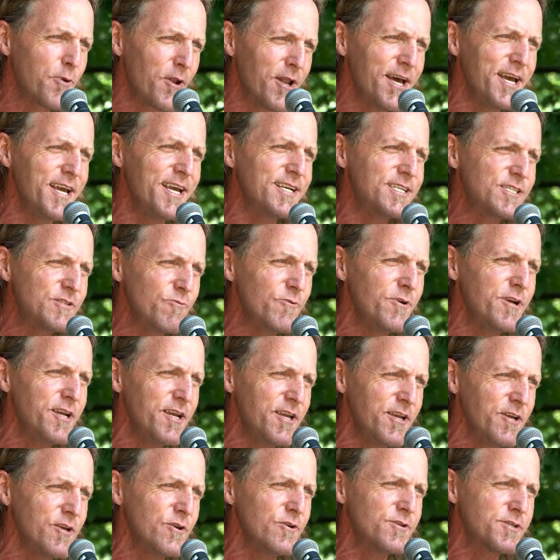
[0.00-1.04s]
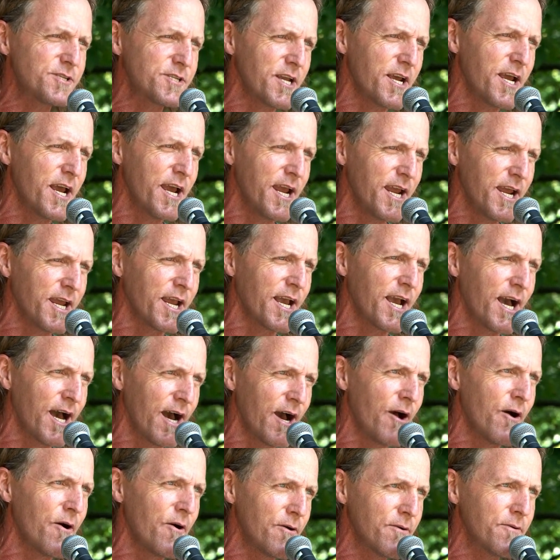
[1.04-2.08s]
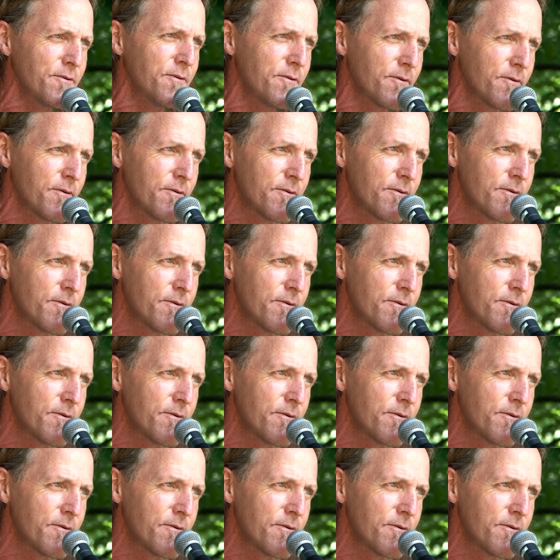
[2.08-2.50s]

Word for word: place we used to hang out,